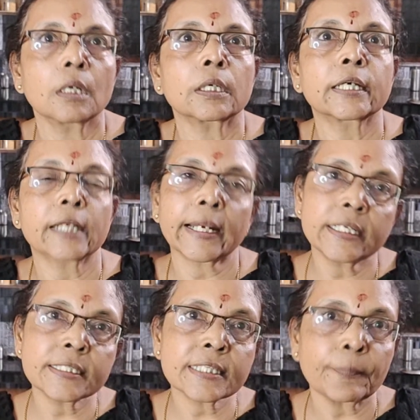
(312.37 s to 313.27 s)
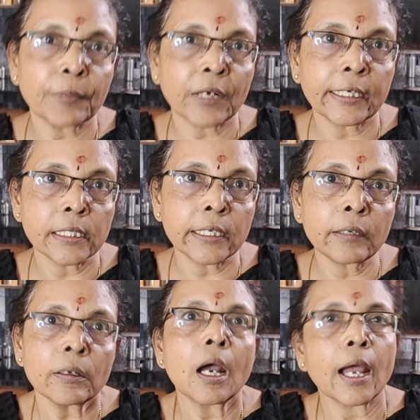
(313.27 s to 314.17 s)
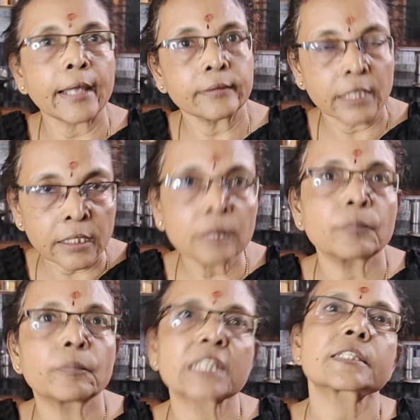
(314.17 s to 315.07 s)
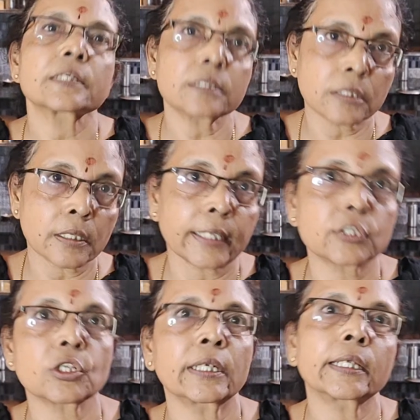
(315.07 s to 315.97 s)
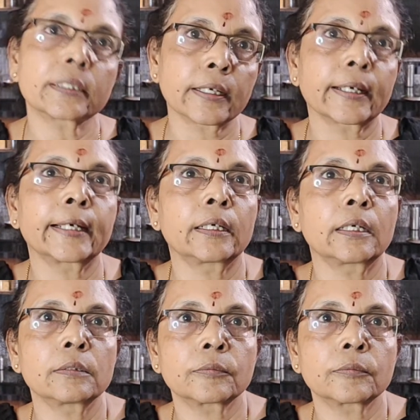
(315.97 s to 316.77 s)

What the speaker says: Grind it separately and then mix it actually in the end.